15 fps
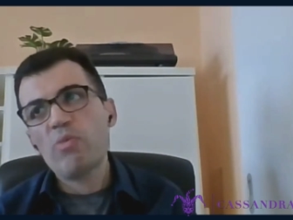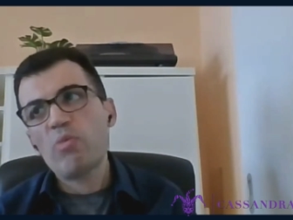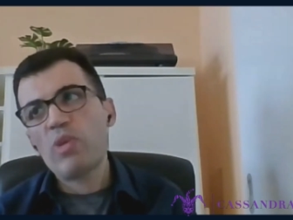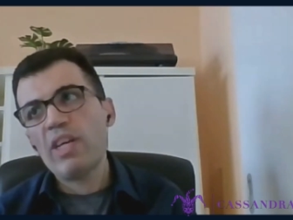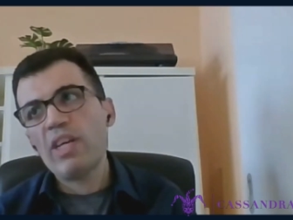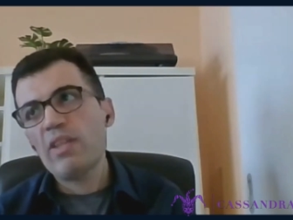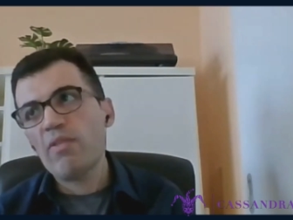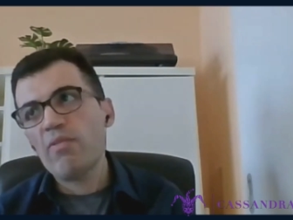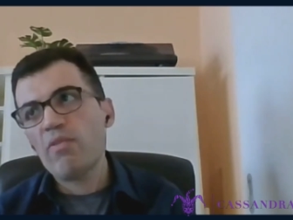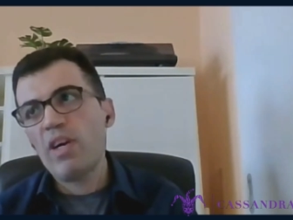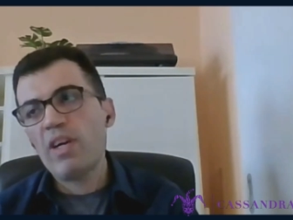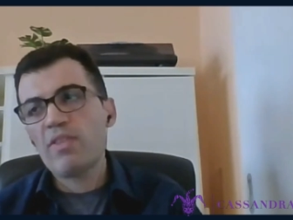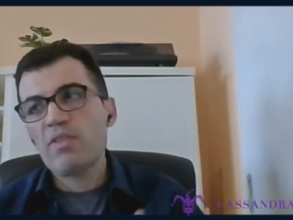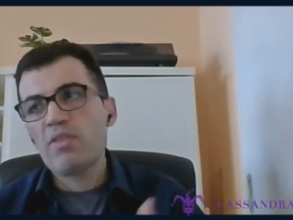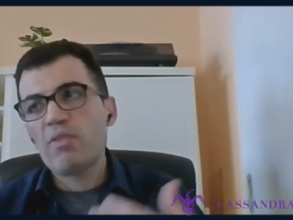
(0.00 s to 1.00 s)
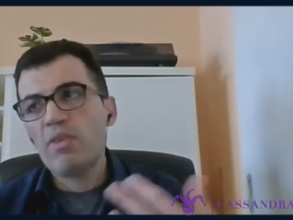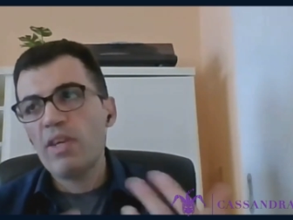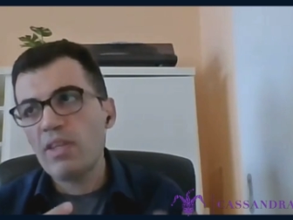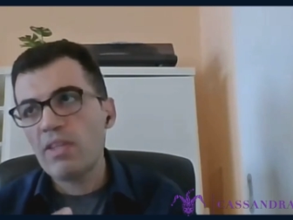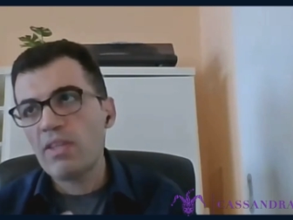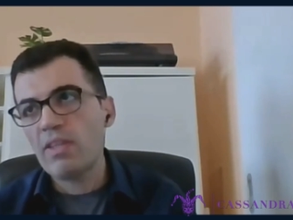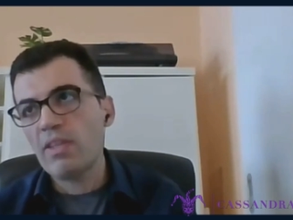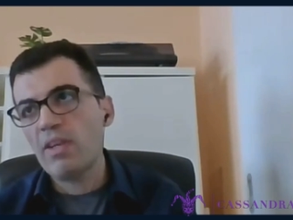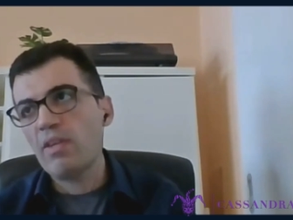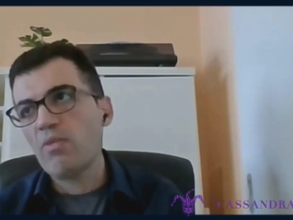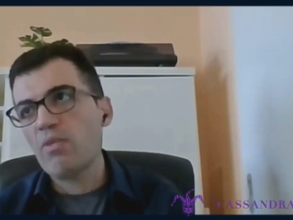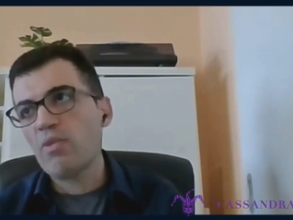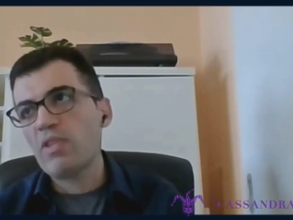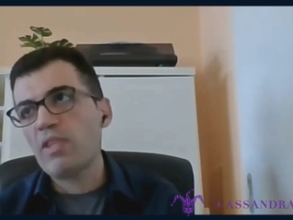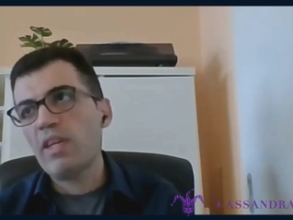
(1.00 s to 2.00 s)
kind of constructed, I
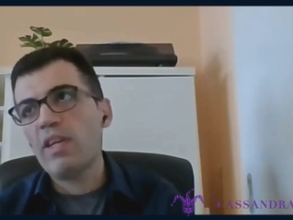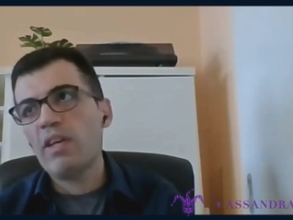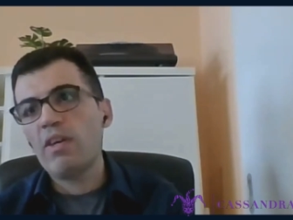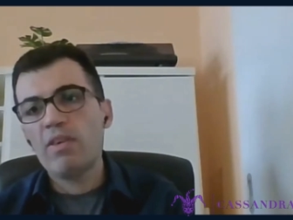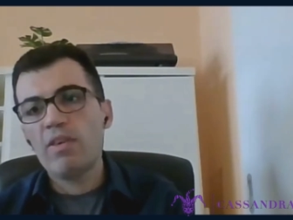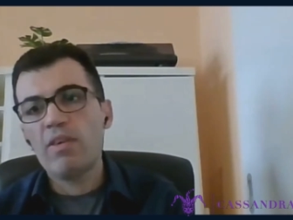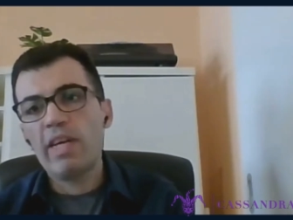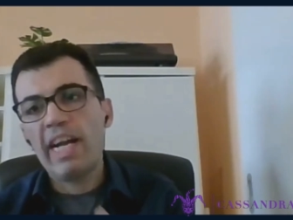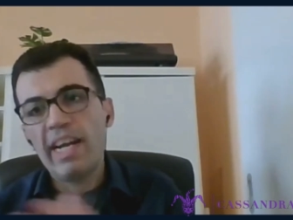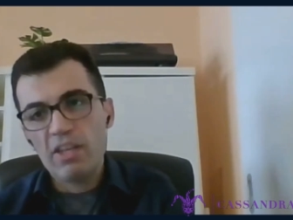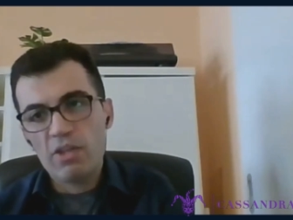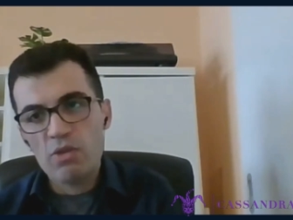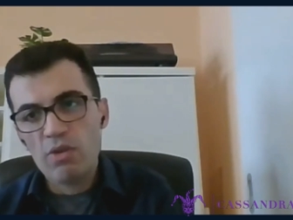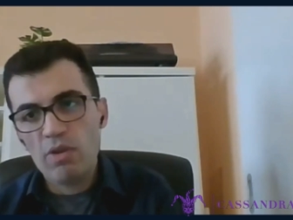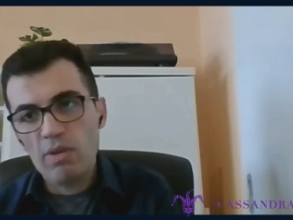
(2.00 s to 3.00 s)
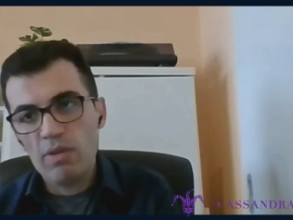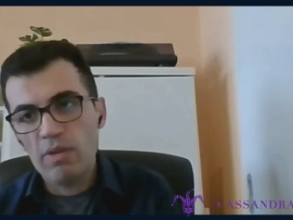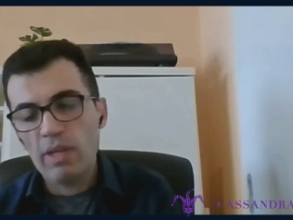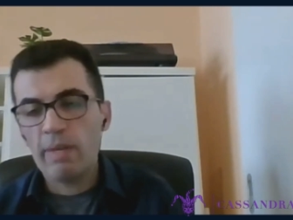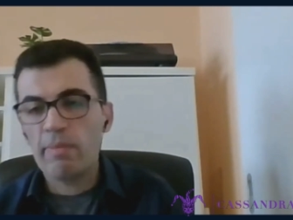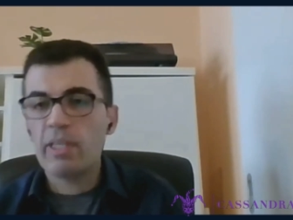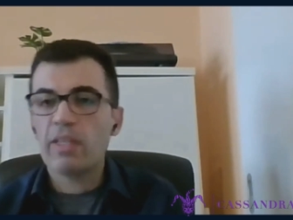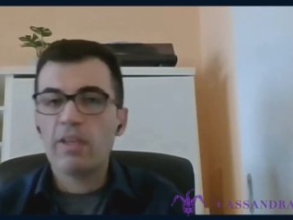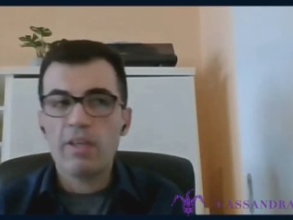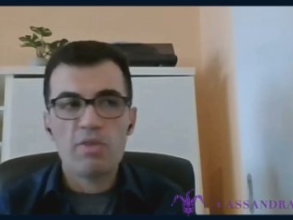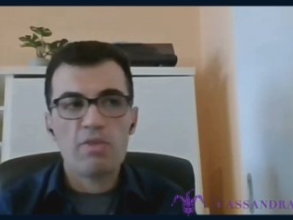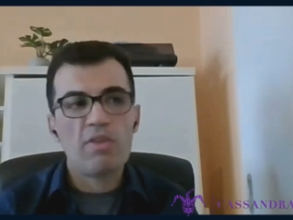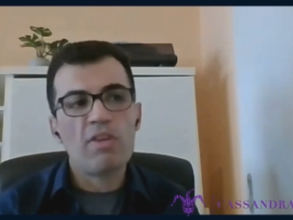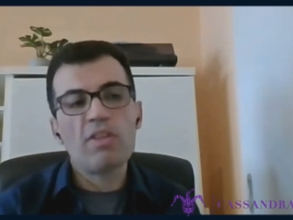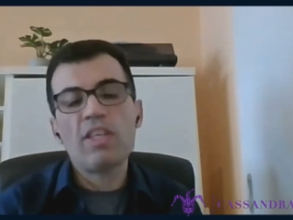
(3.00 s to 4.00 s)
would say, or actual,
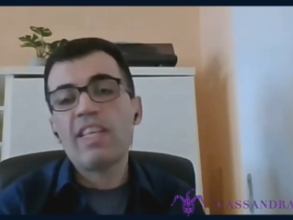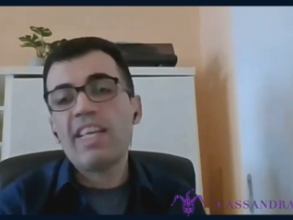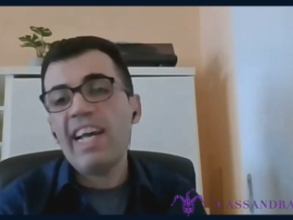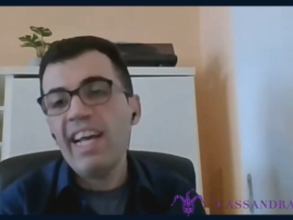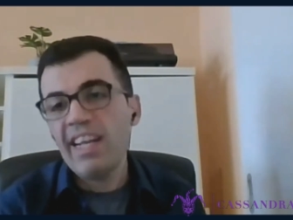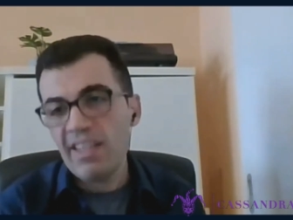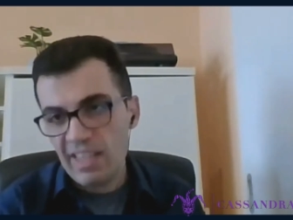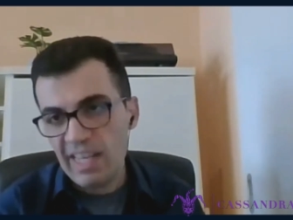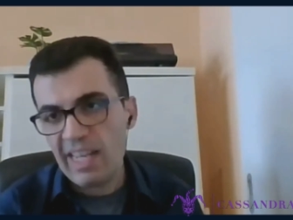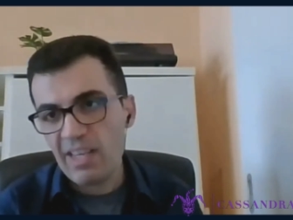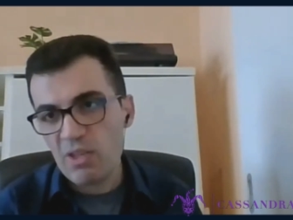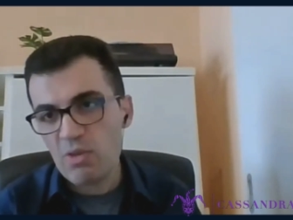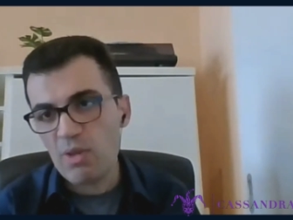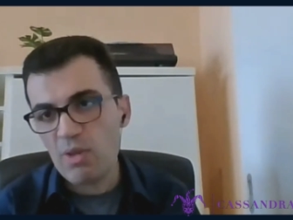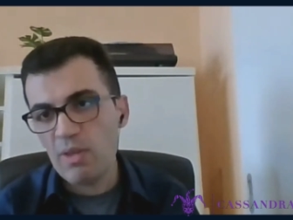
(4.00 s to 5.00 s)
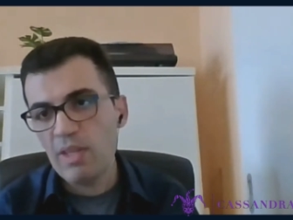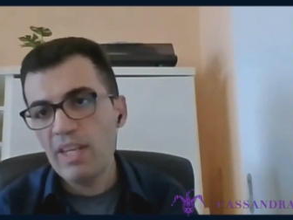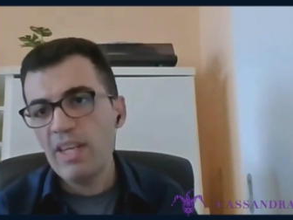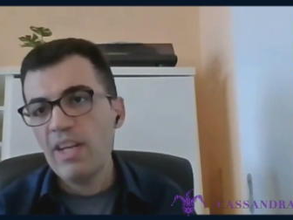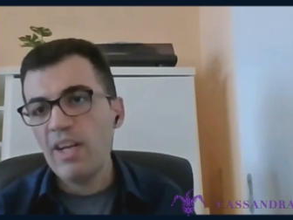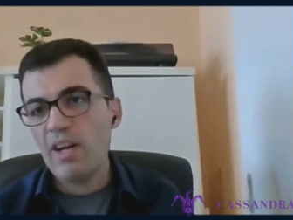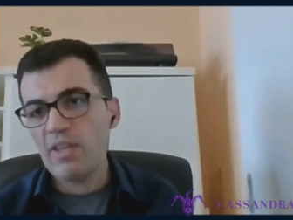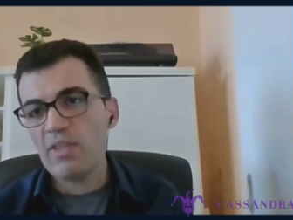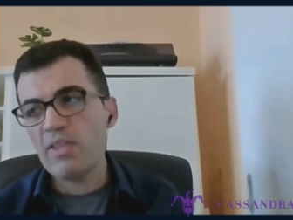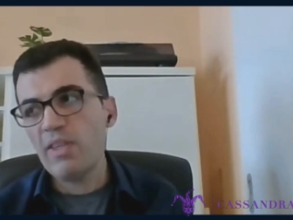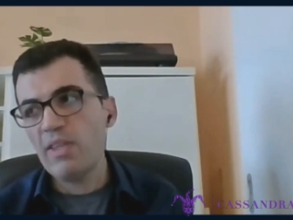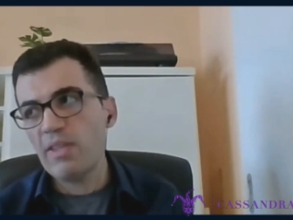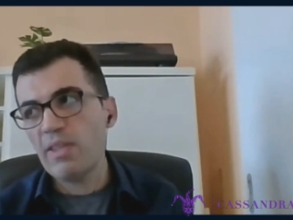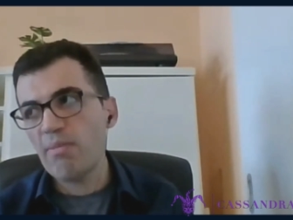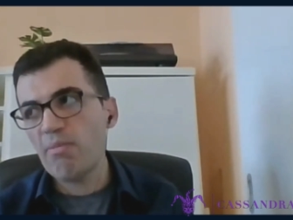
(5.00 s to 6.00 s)
constructed and actual hostility